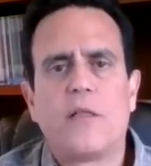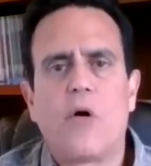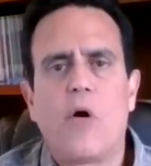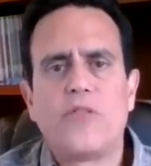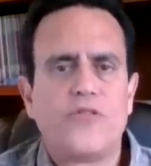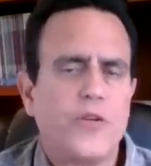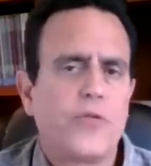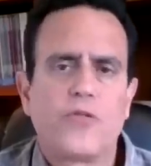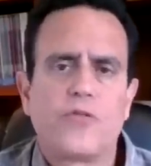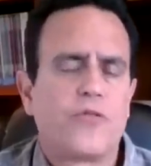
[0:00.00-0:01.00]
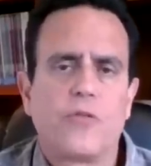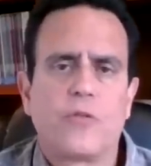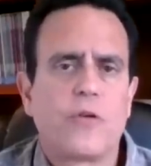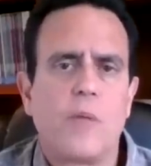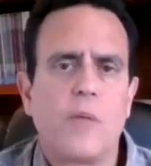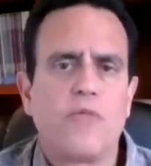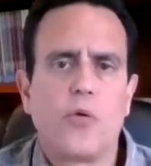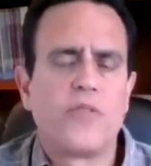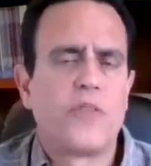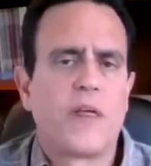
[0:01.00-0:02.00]
All these deals come
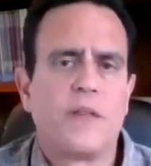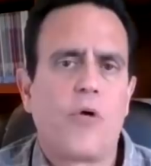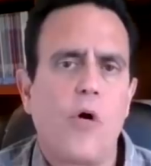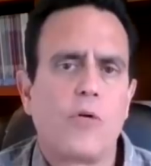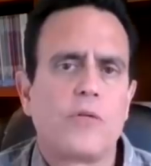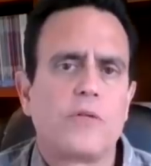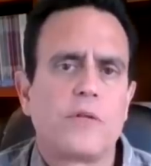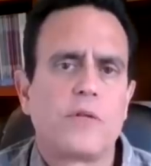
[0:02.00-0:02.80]
forward, and it's all